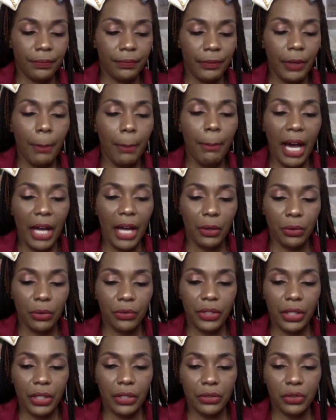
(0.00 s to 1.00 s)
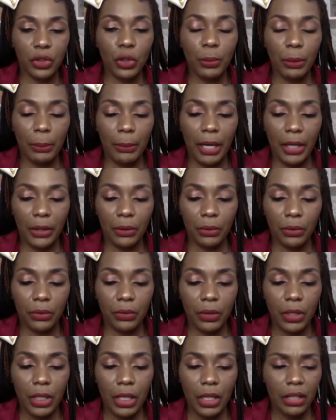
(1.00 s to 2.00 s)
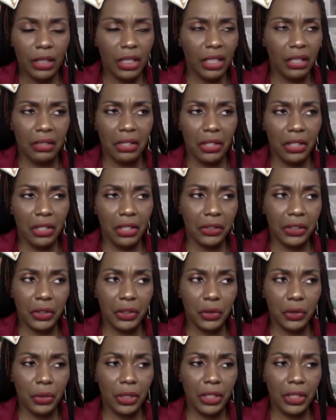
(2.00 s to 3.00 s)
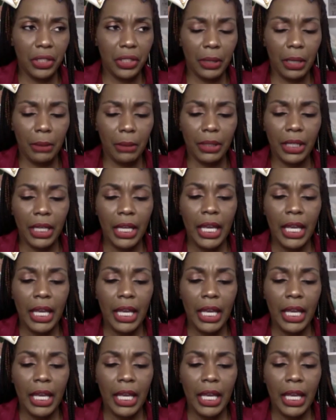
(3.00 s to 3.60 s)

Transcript: models. They are supermodels. They're in their early 20s probably.